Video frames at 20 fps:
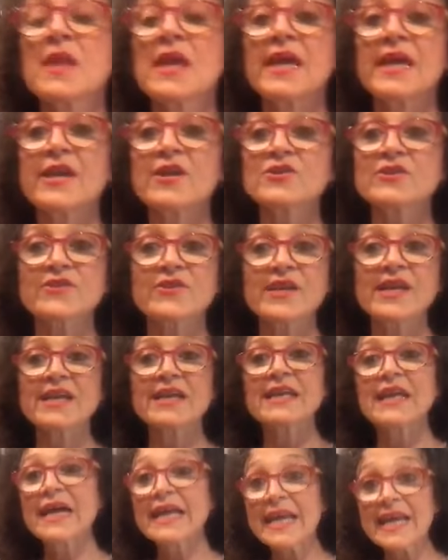Here's the
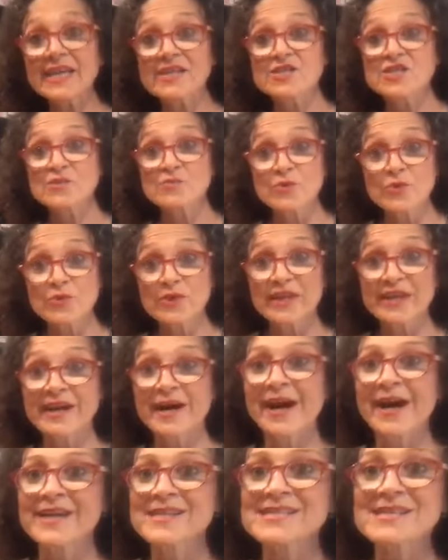thing. Again, smoothie,
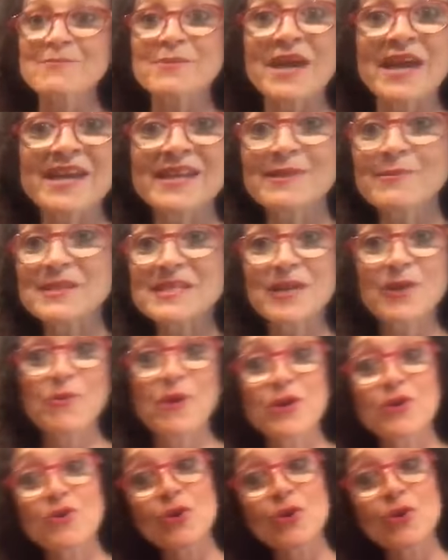guys. Let me tell you what.